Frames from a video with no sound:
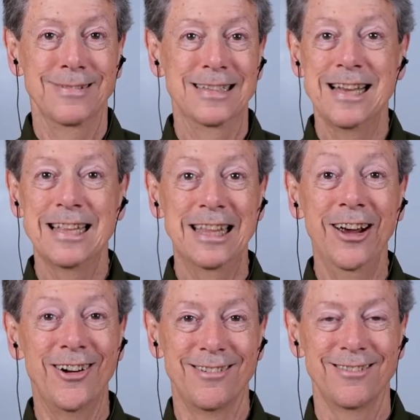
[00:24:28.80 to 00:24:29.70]
It's not
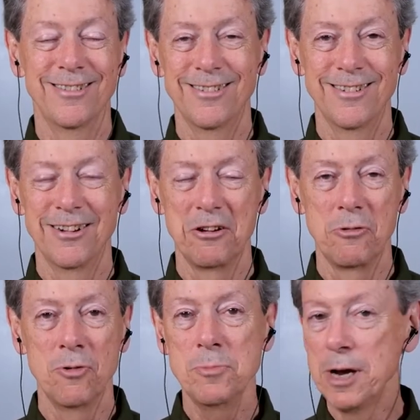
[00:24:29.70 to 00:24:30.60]
there.
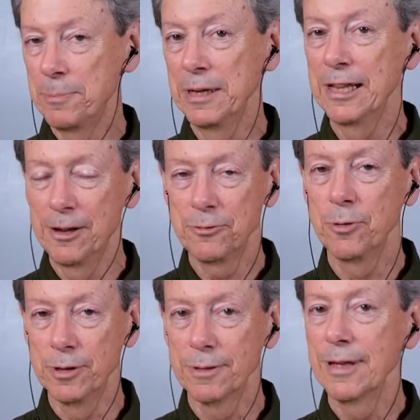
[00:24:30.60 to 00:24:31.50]
We might be left
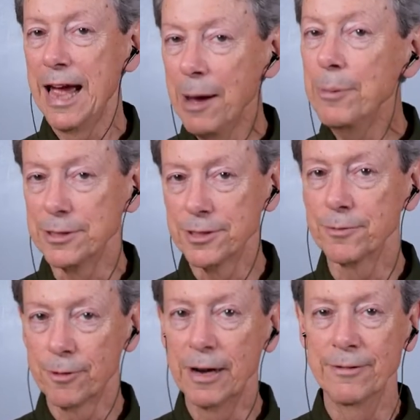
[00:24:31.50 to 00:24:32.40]
with habits
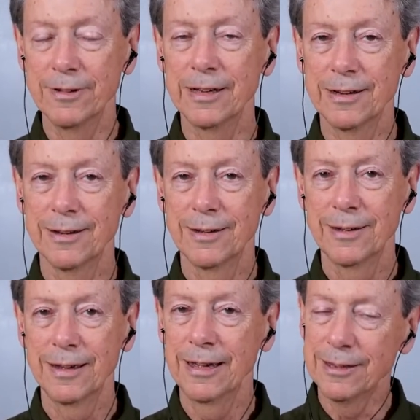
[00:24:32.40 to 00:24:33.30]
of craving
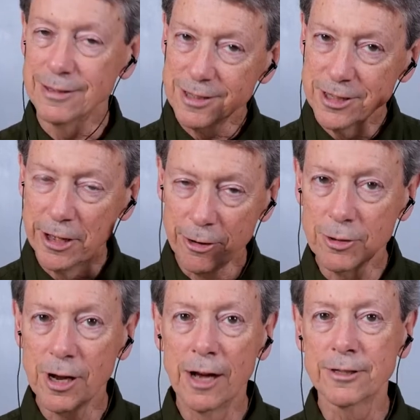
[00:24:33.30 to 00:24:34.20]
and subtle
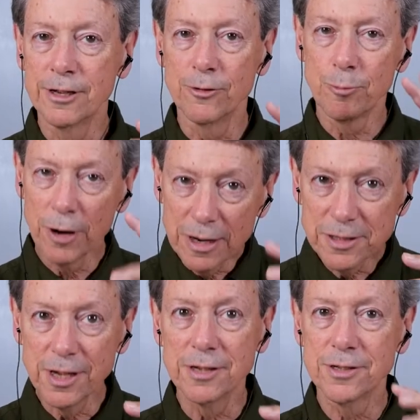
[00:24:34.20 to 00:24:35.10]
cognitive
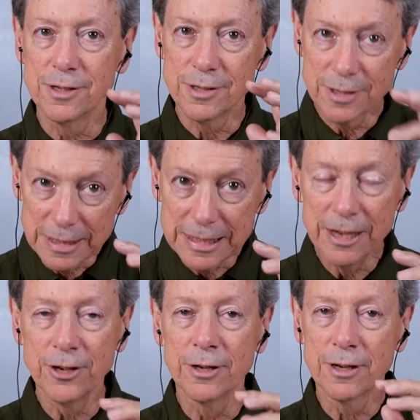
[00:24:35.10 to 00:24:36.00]
processes that
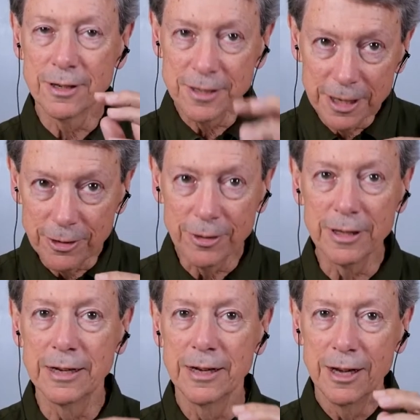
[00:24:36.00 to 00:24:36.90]
tend to
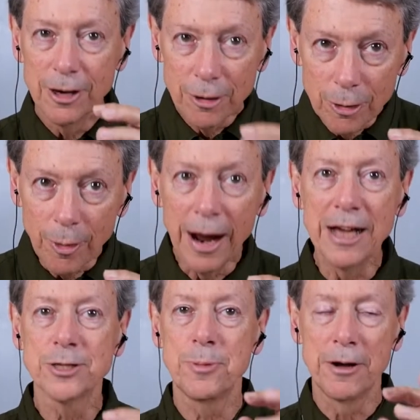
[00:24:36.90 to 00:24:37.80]
continually
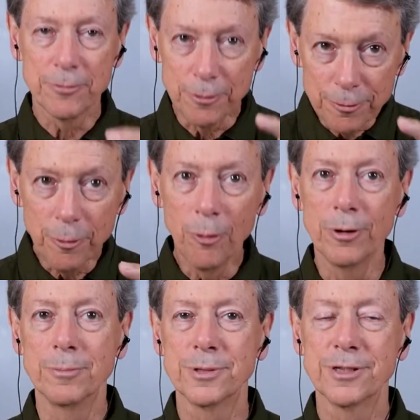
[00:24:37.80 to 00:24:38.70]
grasp after
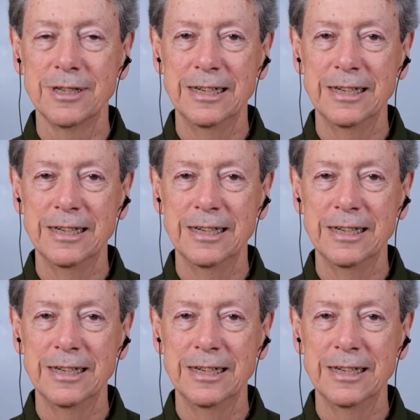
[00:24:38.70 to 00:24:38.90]
forms.